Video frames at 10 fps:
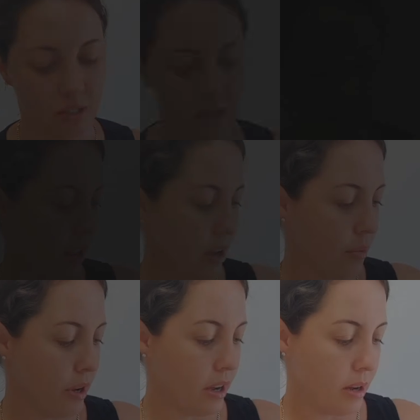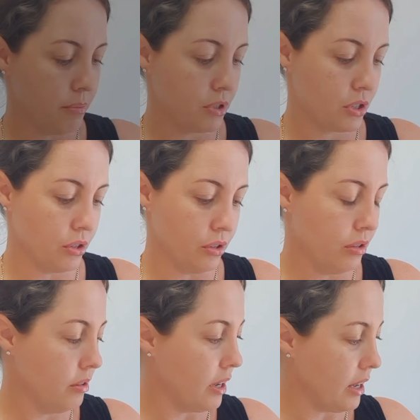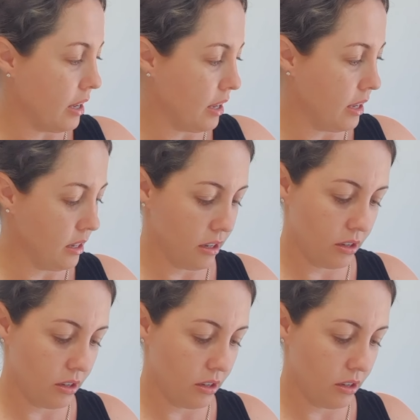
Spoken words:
Now we're up to the